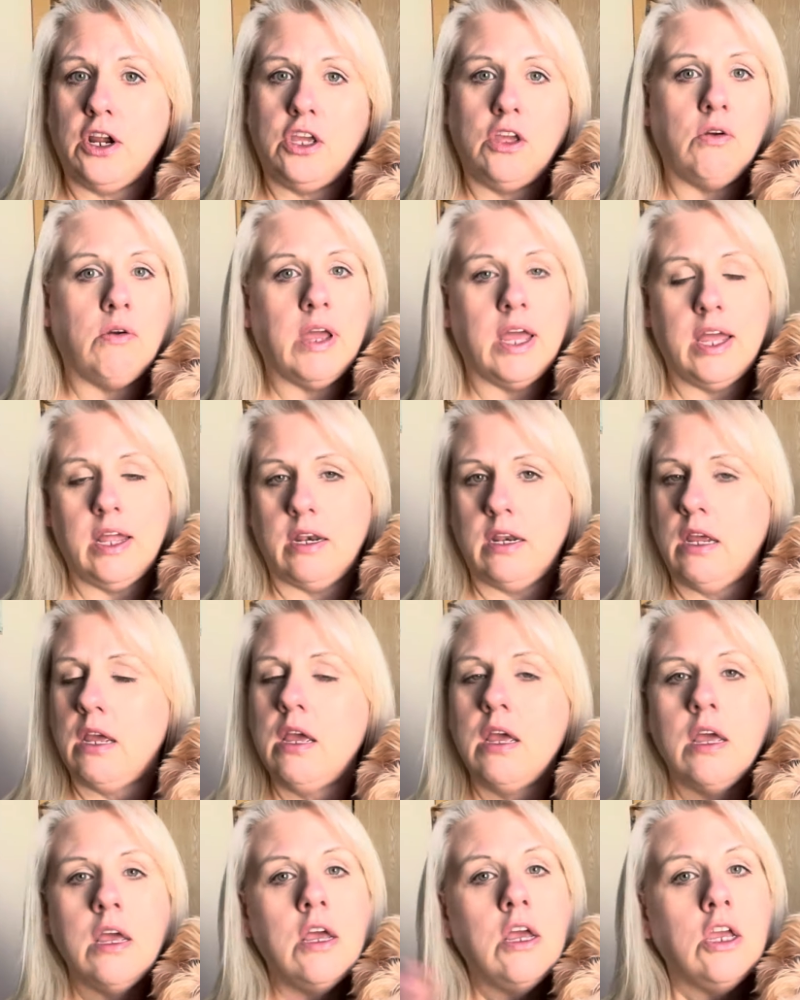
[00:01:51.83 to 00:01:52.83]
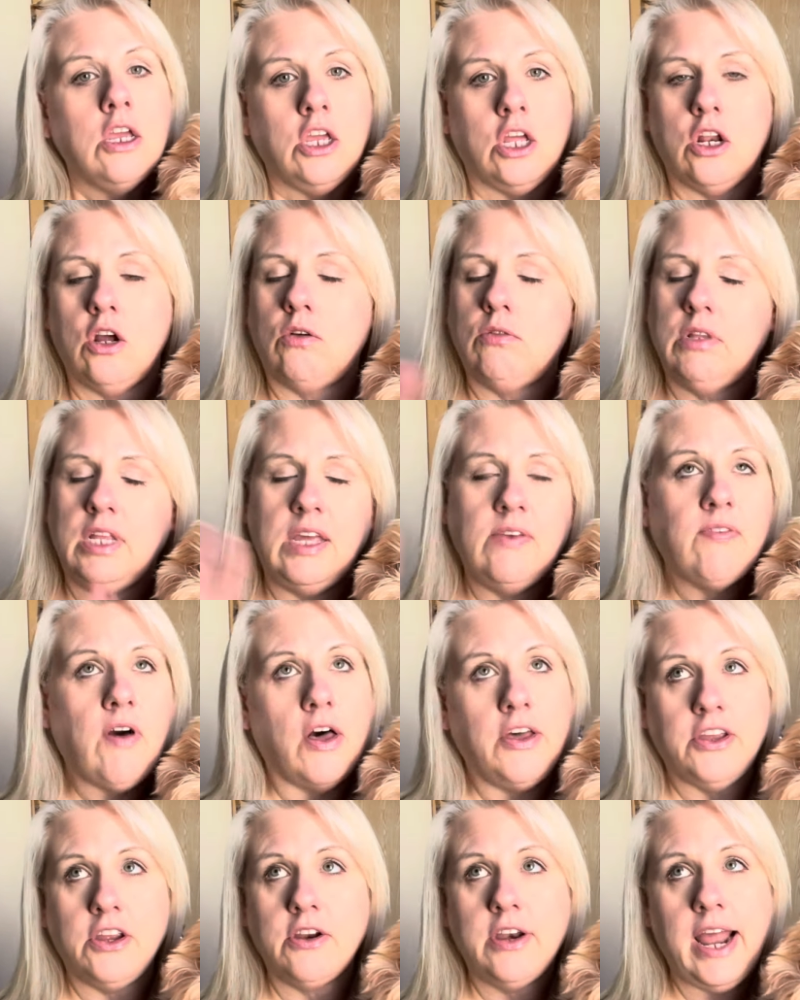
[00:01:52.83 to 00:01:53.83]
You can, you know, leave
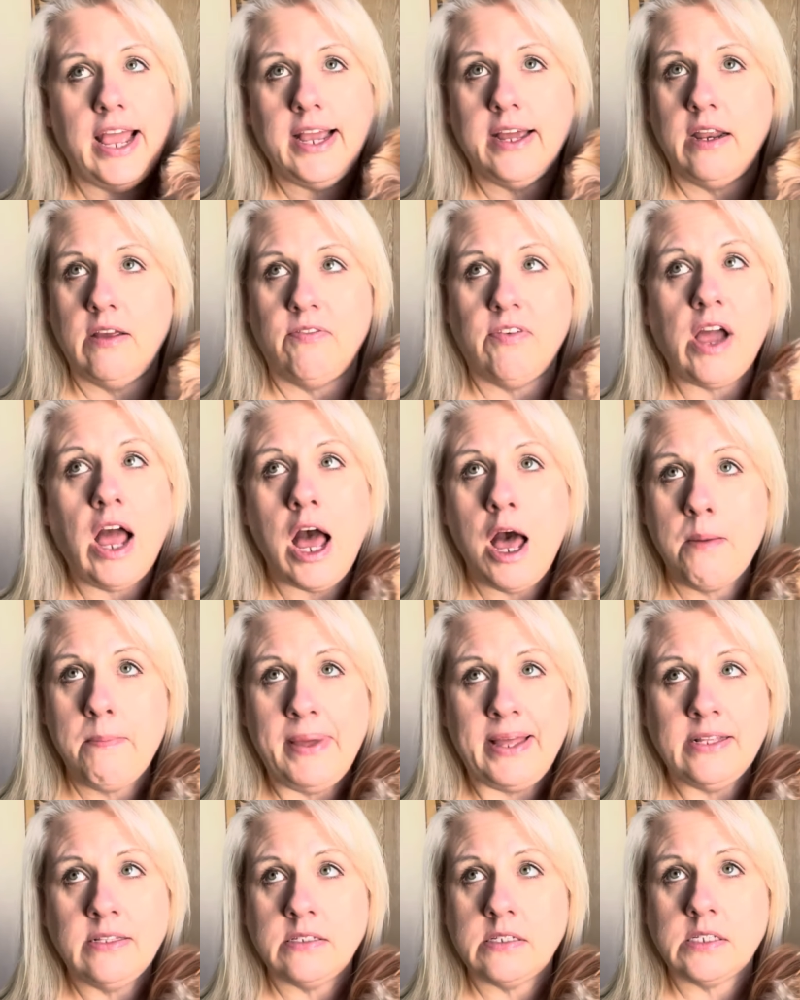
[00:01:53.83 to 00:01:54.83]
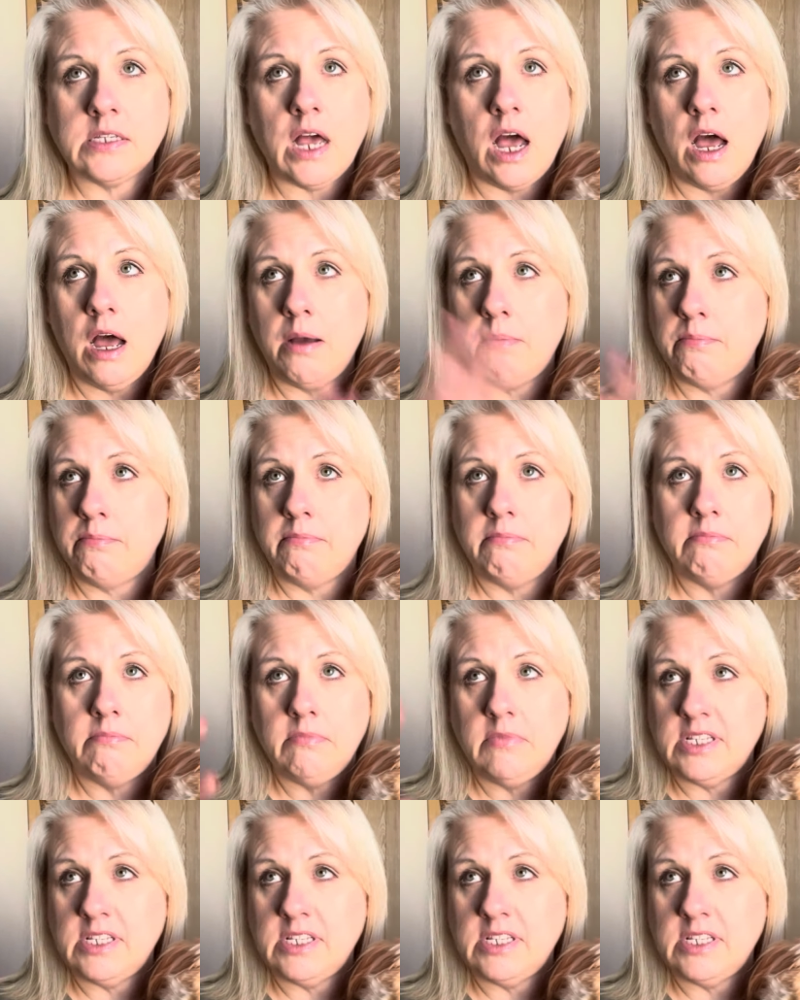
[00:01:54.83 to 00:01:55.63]
all your negative comments um,